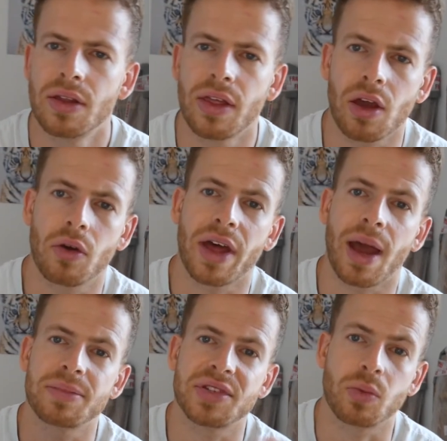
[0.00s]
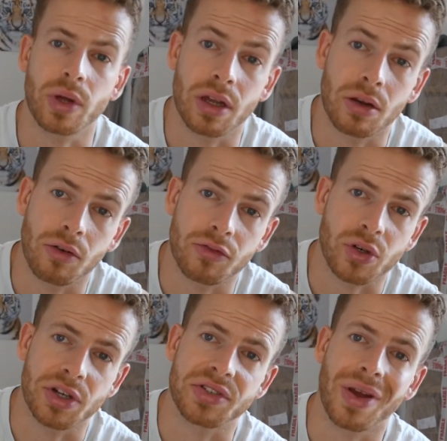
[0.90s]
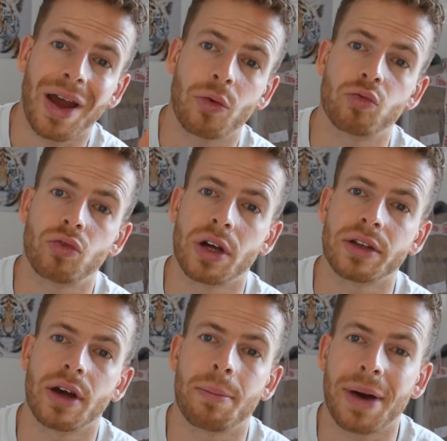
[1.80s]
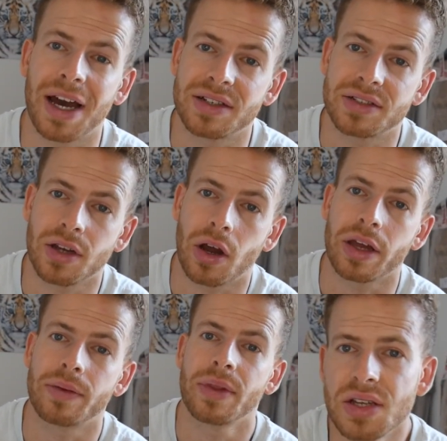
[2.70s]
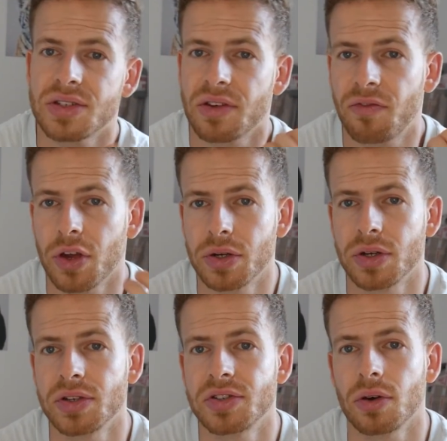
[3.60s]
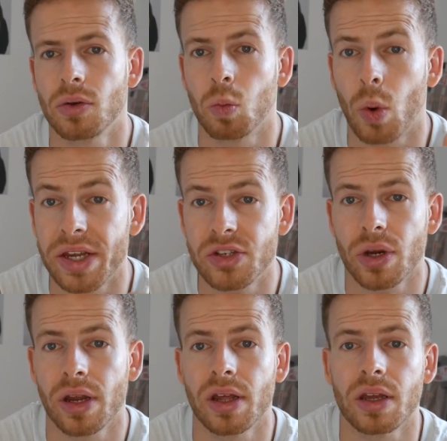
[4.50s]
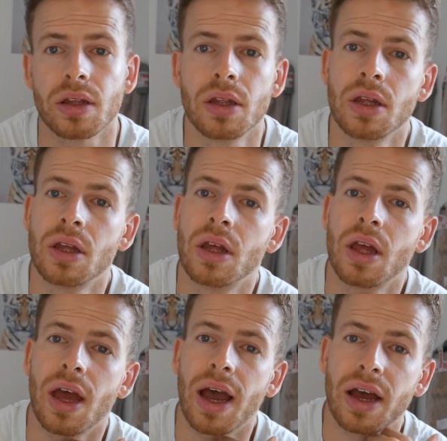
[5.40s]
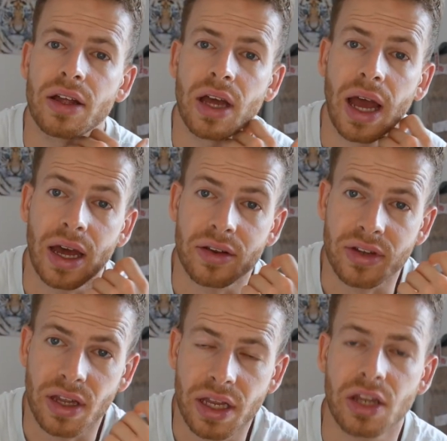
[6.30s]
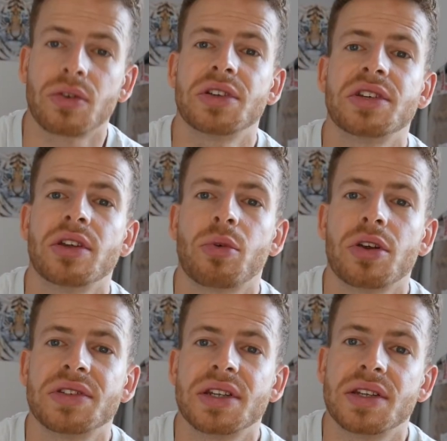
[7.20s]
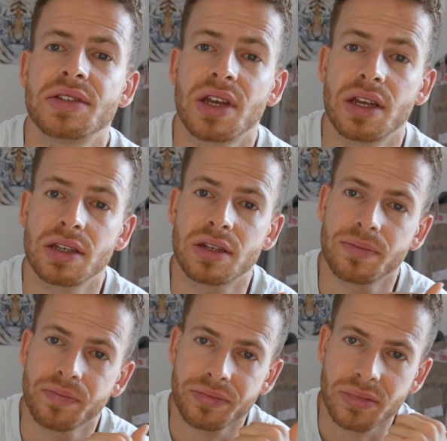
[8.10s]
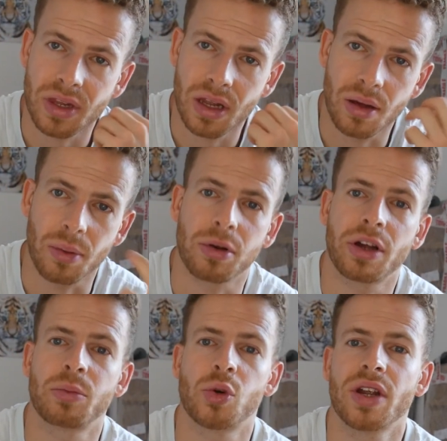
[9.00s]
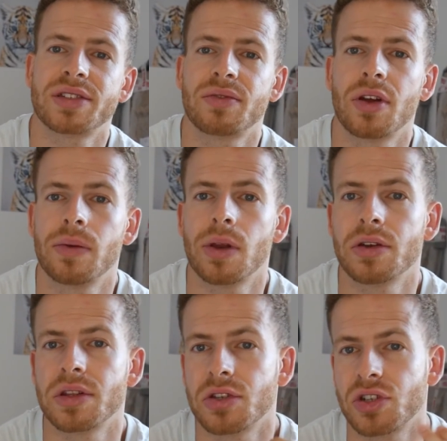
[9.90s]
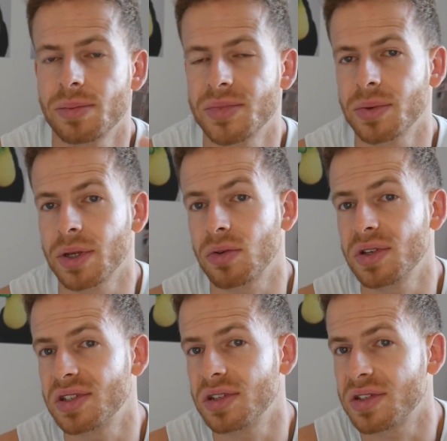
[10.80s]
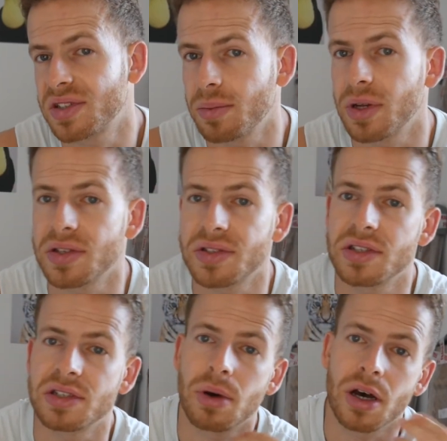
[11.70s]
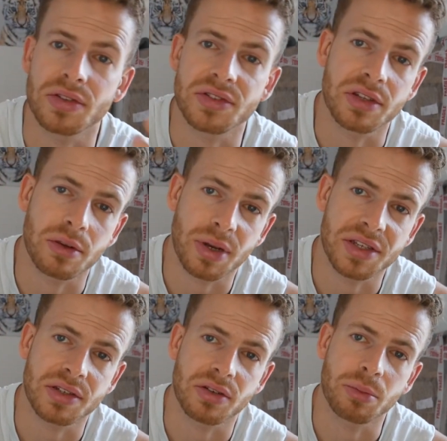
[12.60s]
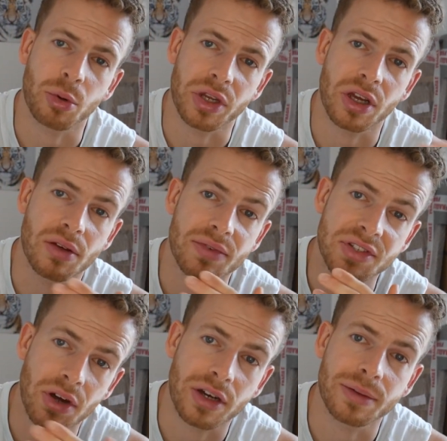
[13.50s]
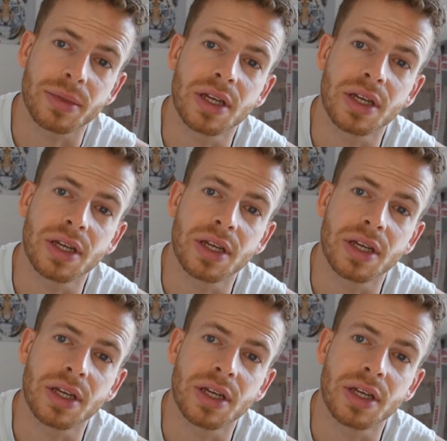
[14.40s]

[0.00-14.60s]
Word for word: They get on the hamster wheel of trying to outrun a bad diet. So focus on weight training and increasing your protein intake applying progressive overload in the gym, so increasing the stimulus and the demands that you're placing on your body over time,